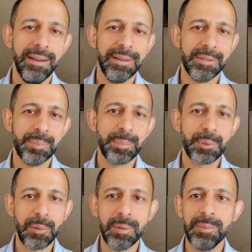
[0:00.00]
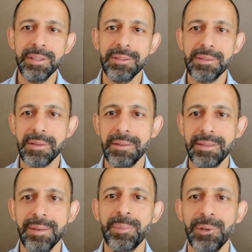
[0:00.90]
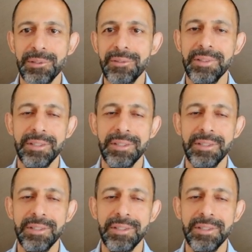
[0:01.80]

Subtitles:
is probably the starting point of